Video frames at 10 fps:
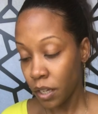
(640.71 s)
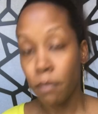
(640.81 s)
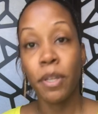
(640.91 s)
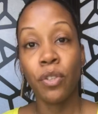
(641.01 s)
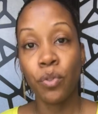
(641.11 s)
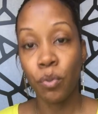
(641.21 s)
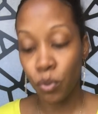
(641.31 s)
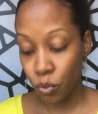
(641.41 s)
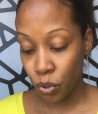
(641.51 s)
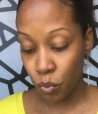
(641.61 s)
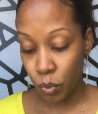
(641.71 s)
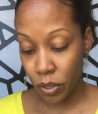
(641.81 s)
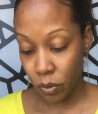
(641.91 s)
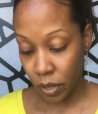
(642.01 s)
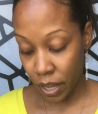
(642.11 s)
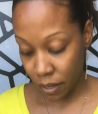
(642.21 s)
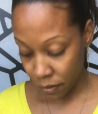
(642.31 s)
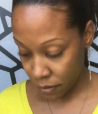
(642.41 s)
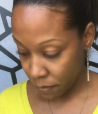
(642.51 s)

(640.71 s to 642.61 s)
committed to and who you're with. Okay.